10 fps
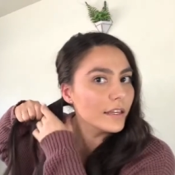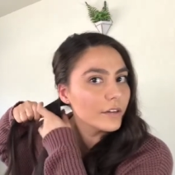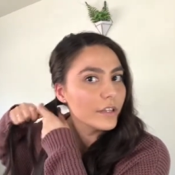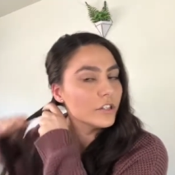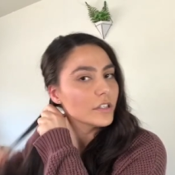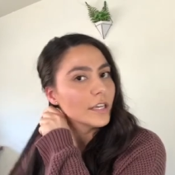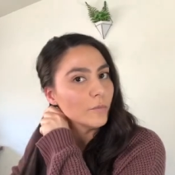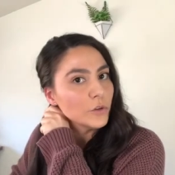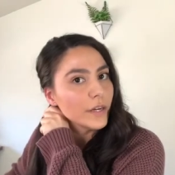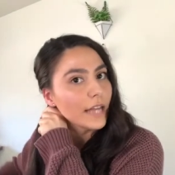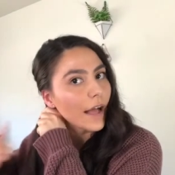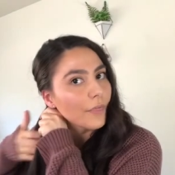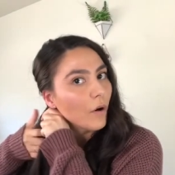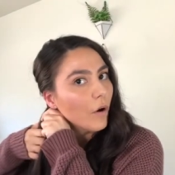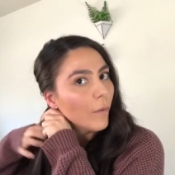literally just keep doing
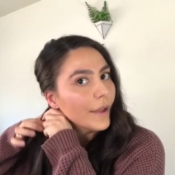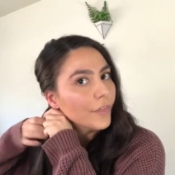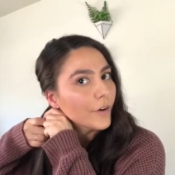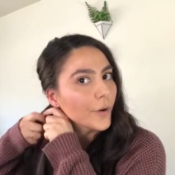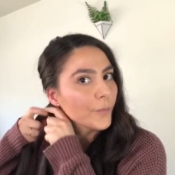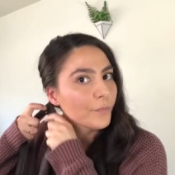that the whole way through.